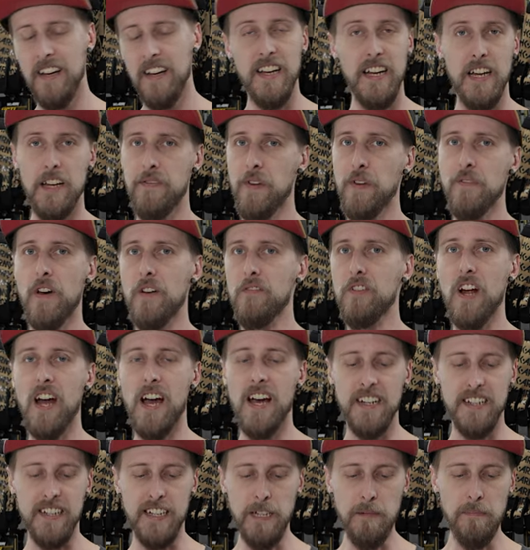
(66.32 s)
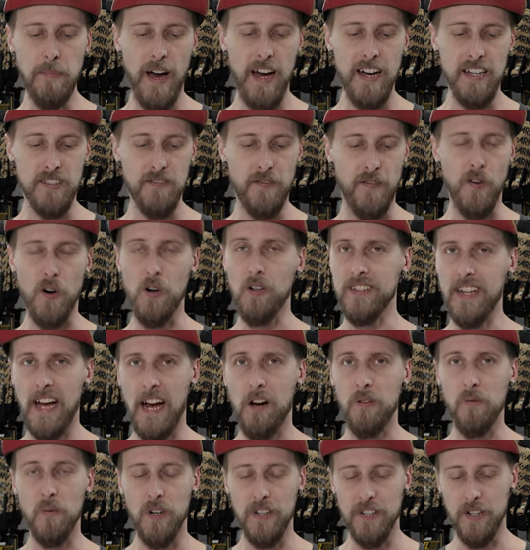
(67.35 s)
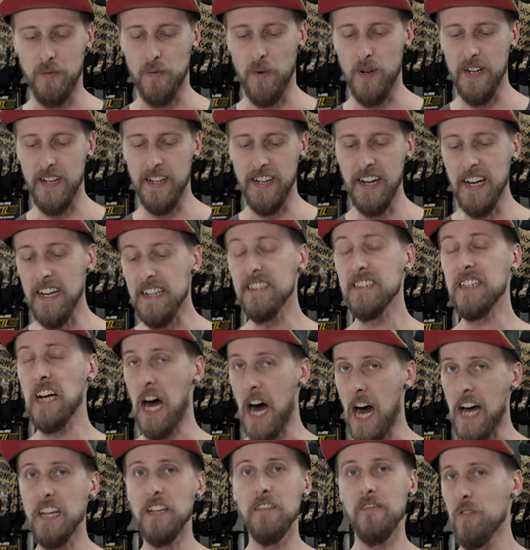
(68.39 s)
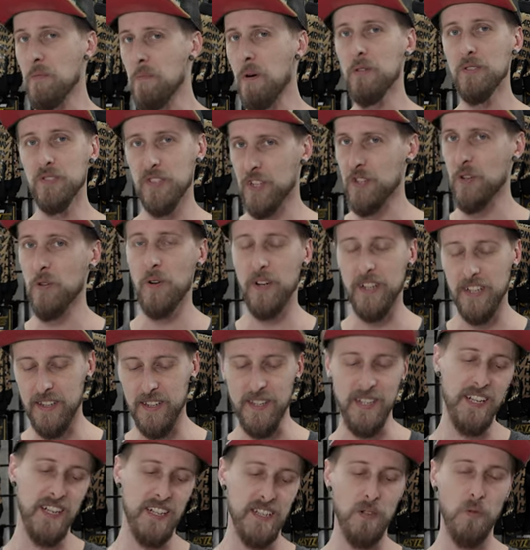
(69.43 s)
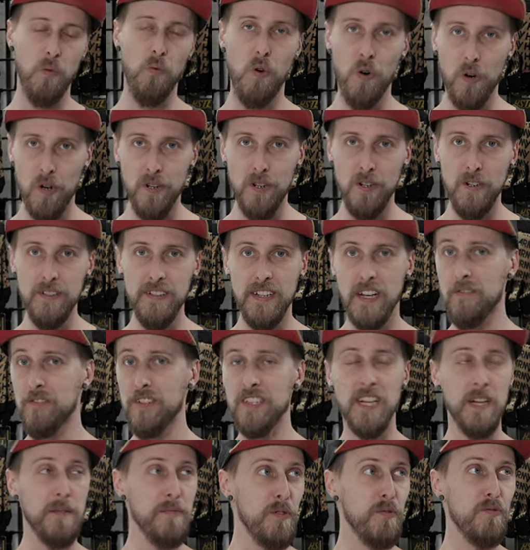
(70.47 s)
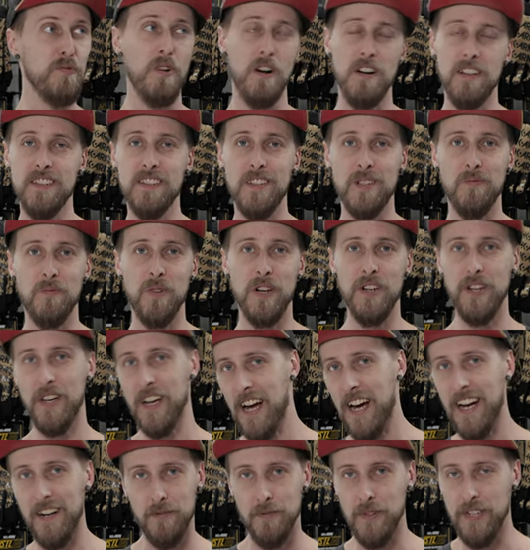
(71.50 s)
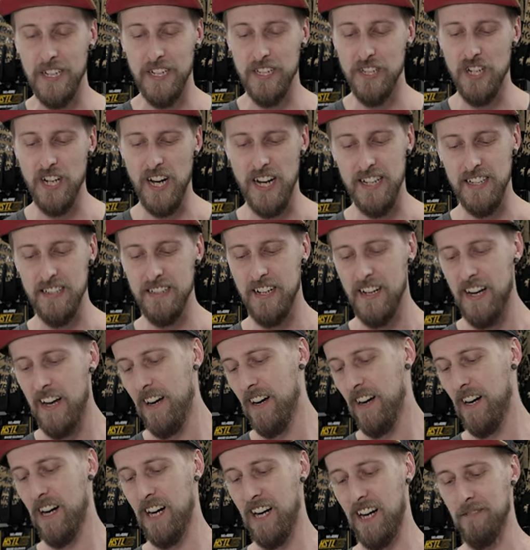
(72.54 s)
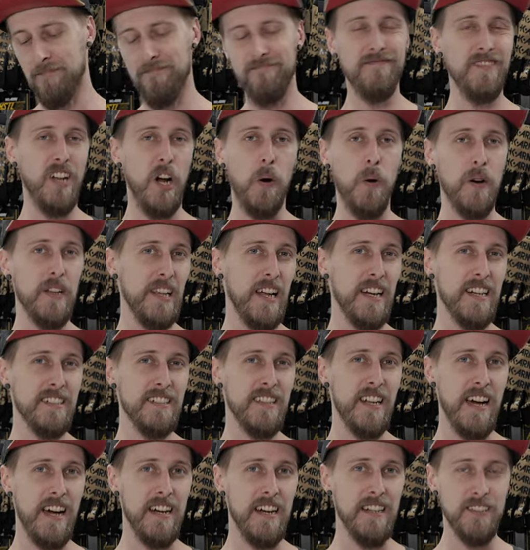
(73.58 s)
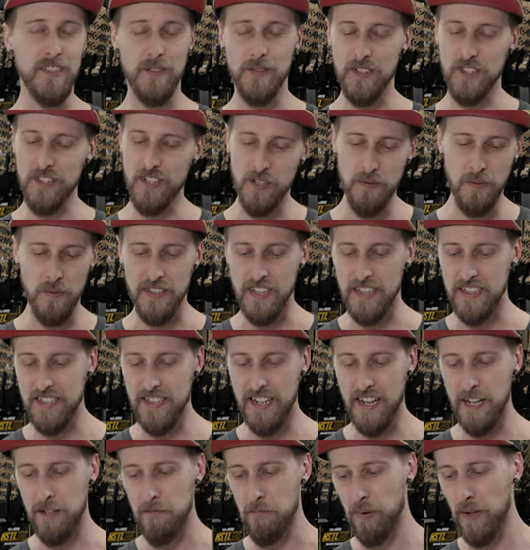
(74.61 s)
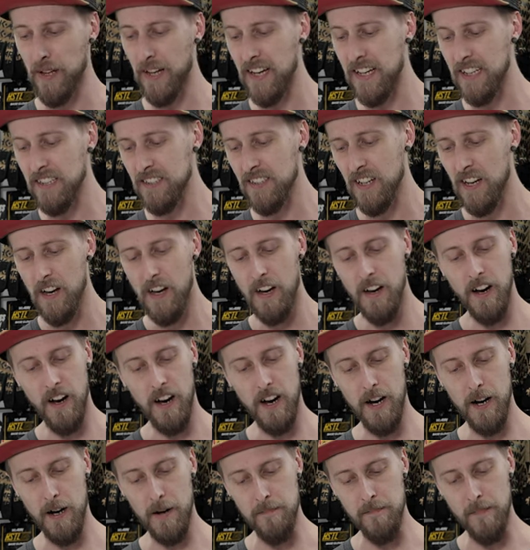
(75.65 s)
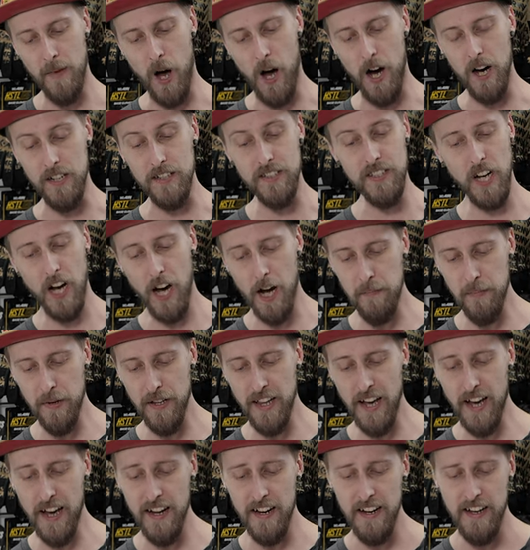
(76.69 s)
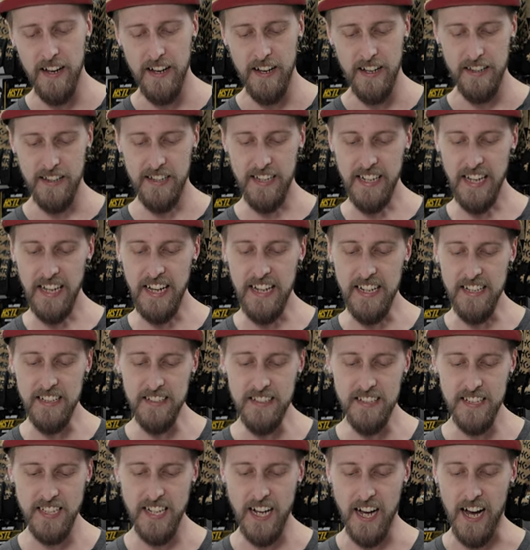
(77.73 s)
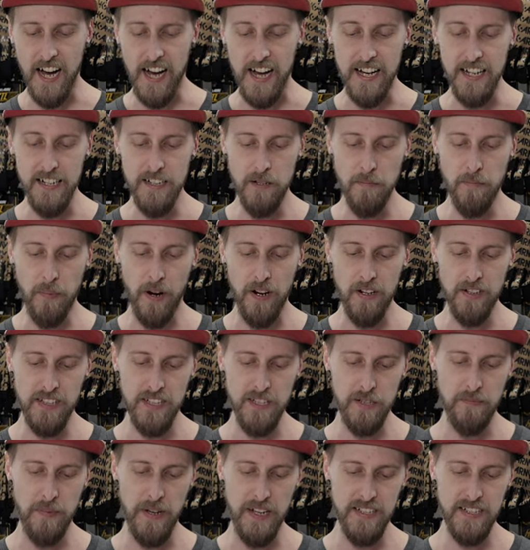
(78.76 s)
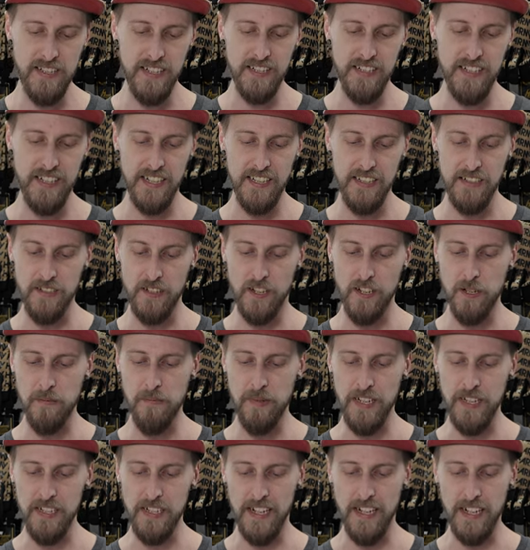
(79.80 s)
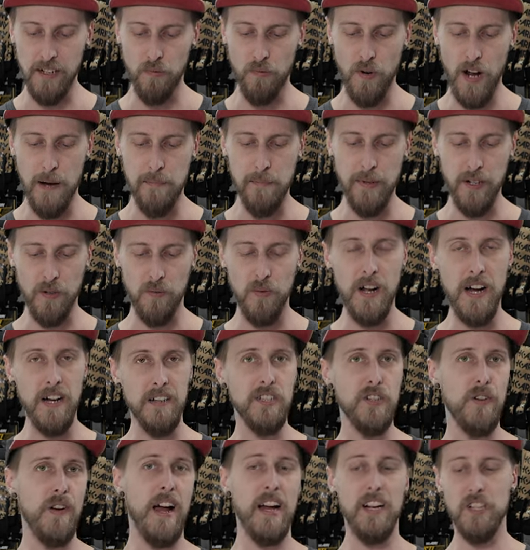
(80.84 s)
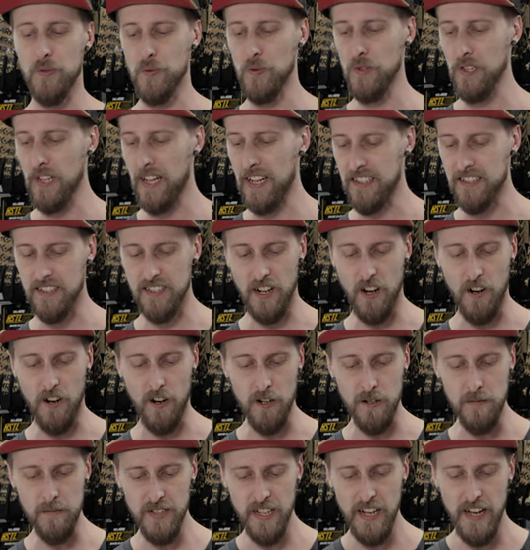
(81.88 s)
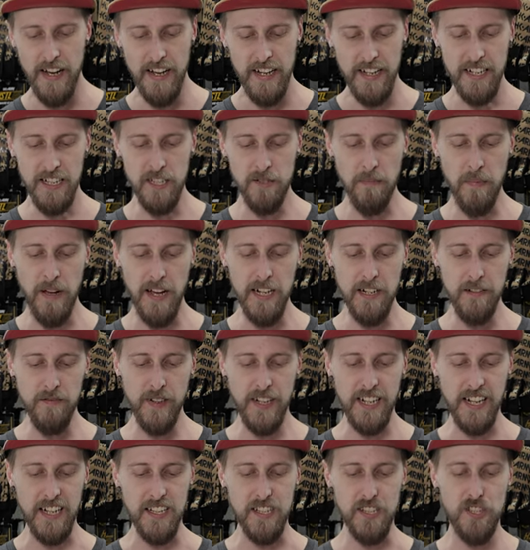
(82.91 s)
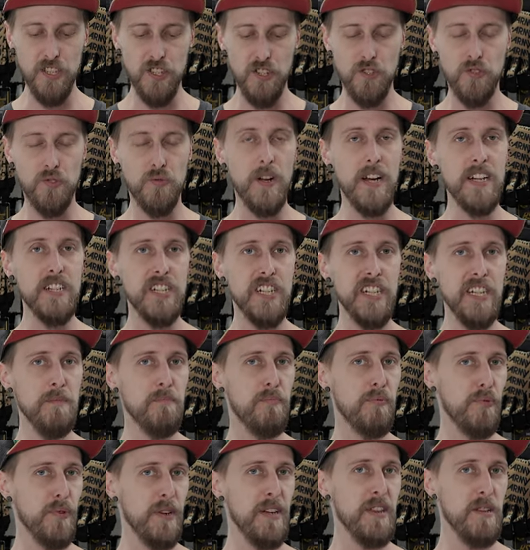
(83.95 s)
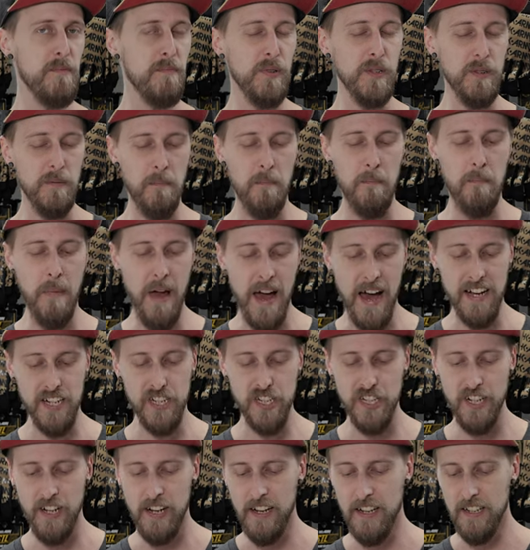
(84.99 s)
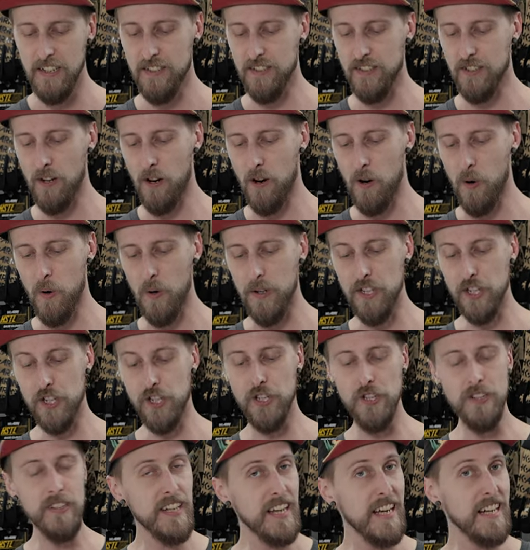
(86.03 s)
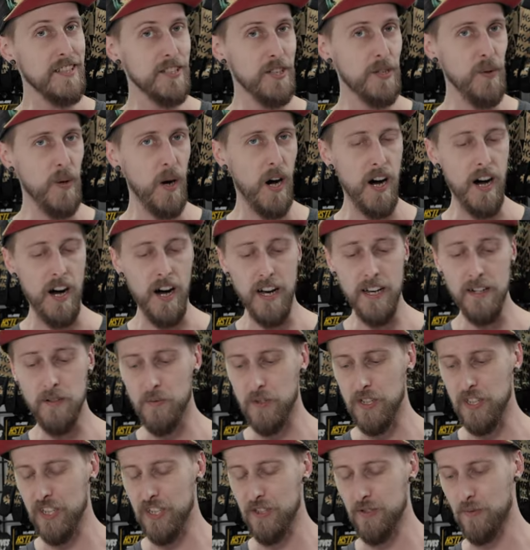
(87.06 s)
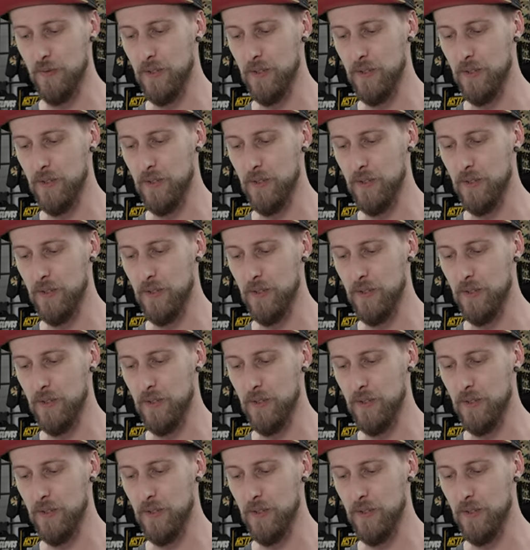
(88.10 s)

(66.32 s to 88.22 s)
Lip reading: if you've ever had knee pads fall down while you're running, it's kind of the most annoying thing in the world. Every time you run somewhere, you gotta readjust. No one likes that, so it's good when they stay in place. On top of that, the inside, the part that's basically gonna be like wrapping around your actual legs and arms, is made of like a stretchy, breathable mesh. So shouldn't get too hot, which is